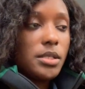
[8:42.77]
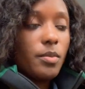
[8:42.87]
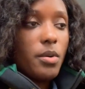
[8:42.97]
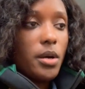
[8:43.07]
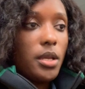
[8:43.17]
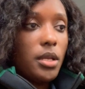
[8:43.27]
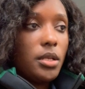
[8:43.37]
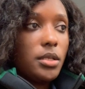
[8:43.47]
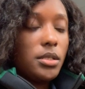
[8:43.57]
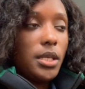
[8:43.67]
But
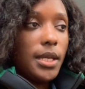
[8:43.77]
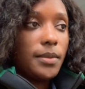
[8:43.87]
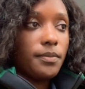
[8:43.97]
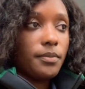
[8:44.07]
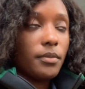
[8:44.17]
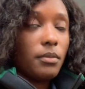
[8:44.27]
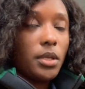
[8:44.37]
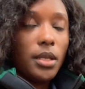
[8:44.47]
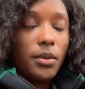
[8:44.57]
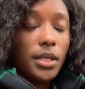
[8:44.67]
yeah, but
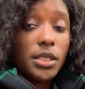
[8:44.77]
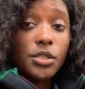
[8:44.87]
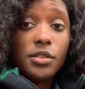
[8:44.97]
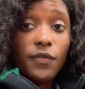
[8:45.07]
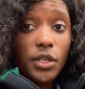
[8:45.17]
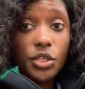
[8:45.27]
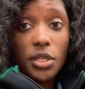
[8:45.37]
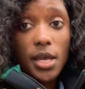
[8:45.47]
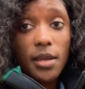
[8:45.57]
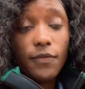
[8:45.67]
anyways, I just finished
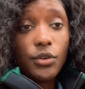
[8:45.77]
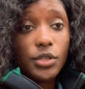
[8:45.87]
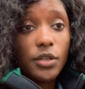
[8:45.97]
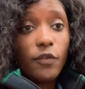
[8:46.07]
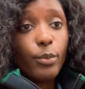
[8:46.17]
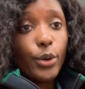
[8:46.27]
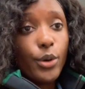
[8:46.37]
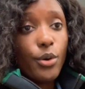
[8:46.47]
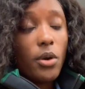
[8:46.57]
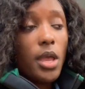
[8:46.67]
that for Civ
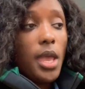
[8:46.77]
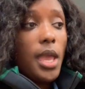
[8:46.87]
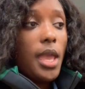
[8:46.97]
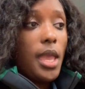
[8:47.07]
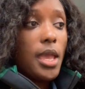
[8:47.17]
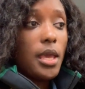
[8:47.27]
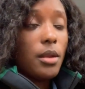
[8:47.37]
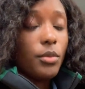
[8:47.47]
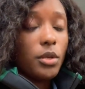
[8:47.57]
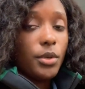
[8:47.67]
Pro, and
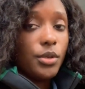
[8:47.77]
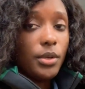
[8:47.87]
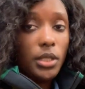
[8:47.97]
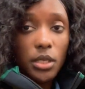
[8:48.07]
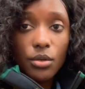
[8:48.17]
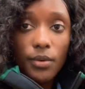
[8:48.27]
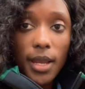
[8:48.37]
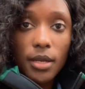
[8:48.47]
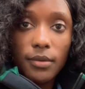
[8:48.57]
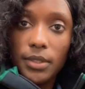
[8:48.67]
I'm gonna be doing legal
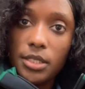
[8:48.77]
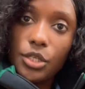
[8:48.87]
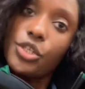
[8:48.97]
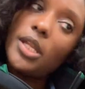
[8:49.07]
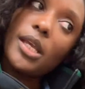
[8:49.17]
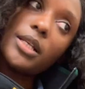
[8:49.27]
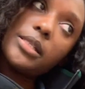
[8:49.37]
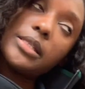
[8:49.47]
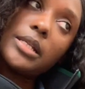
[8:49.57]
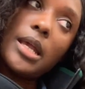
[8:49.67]
writing and research
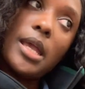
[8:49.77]
next.